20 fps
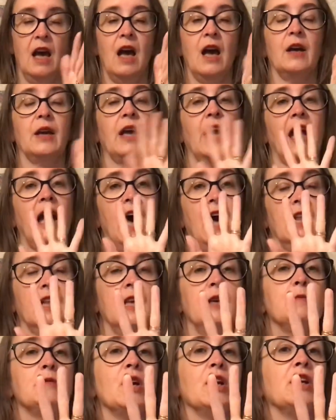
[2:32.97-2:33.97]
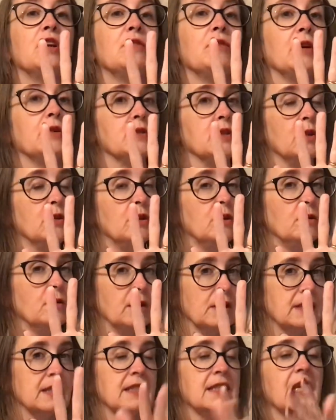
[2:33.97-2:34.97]
Okay, I'll keep turning it around so that you can
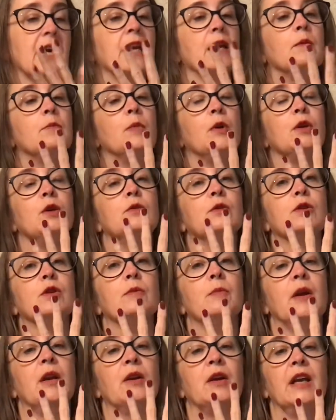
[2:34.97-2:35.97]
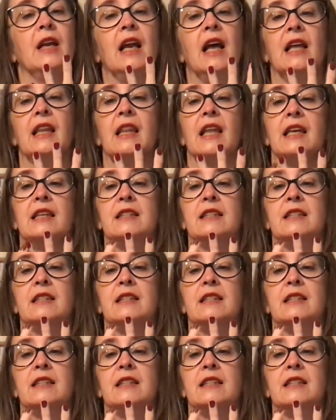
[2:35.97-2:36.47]
see, but you should be looking like this.